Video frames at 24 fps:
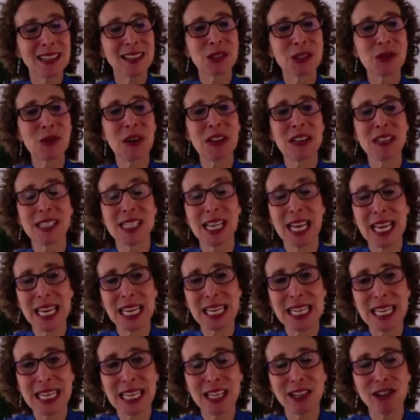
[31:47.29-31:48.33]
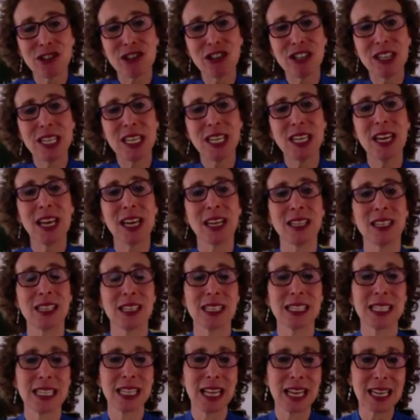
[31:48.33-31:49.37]
as well as ADHD and
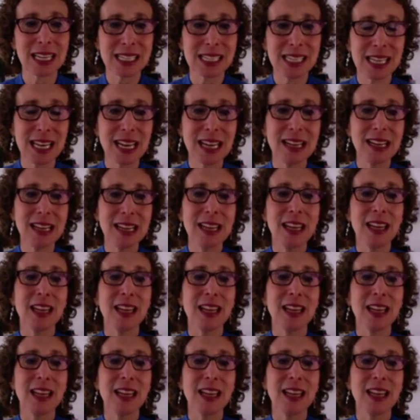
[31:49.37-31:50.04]
dyslexia.